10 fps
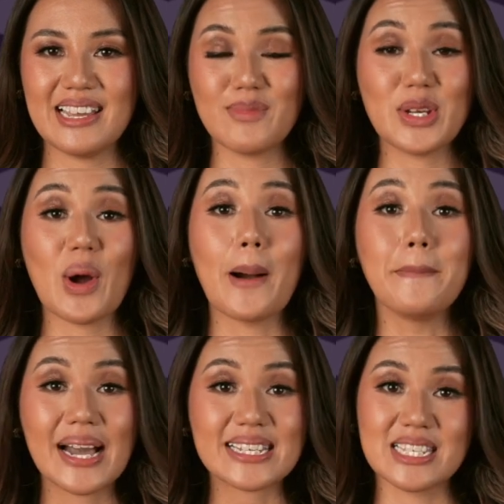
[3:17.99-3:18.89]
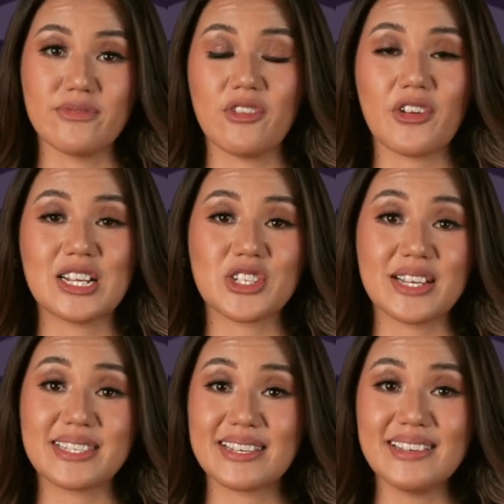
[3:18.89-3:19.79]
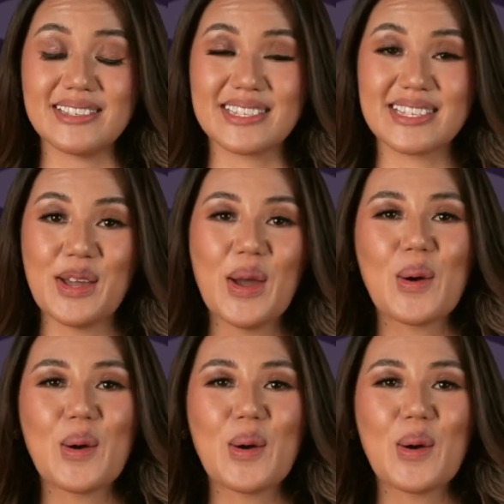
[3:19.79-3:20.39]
and we know how massive of a franchise it is.